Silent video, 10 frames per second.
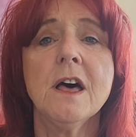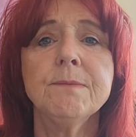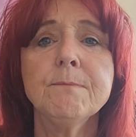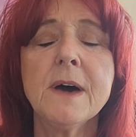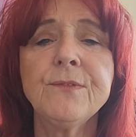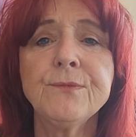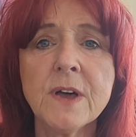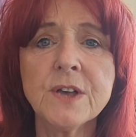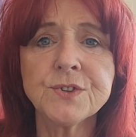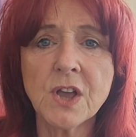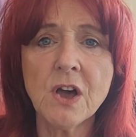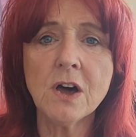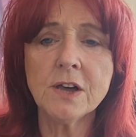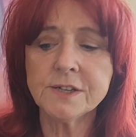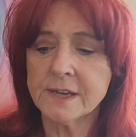My first
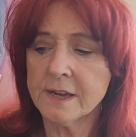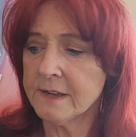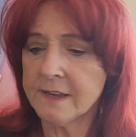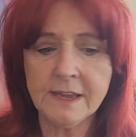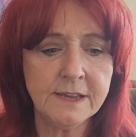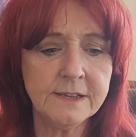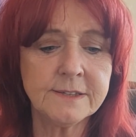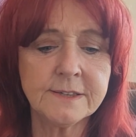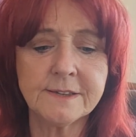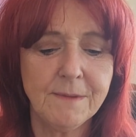card is